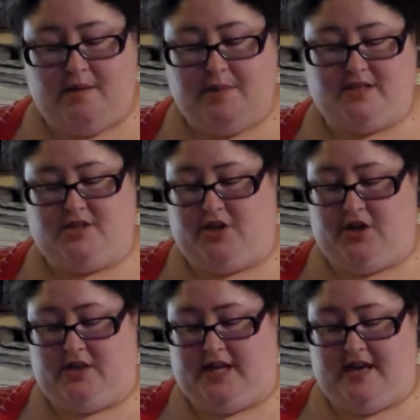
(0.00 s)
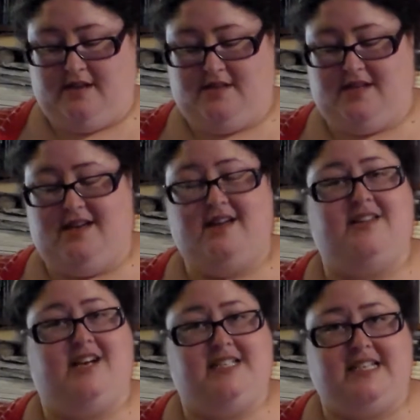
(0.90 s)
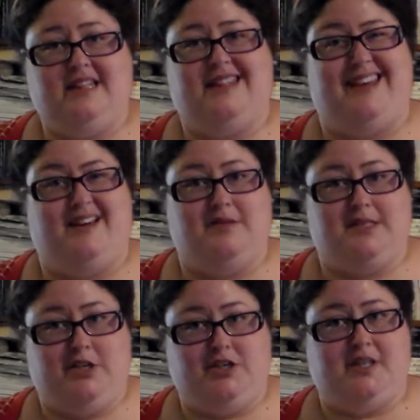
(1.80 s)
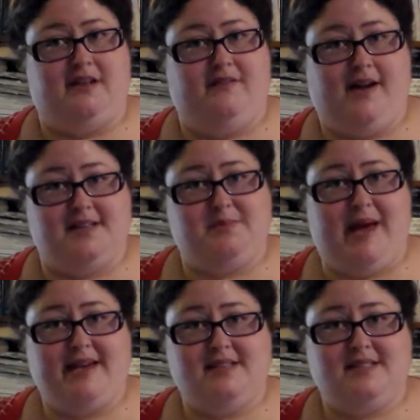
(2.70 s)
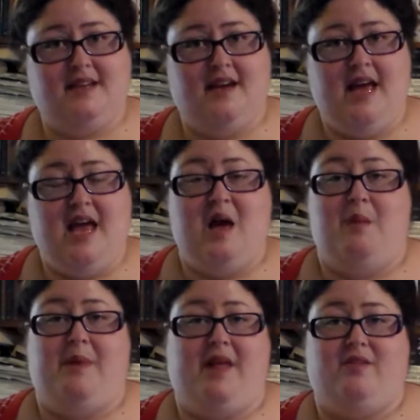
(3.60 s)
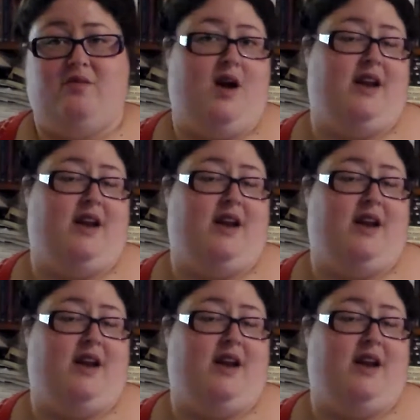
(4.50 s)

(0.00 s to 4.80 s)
I mentioned earlier that I didn't think it was hugely fast-paced, but the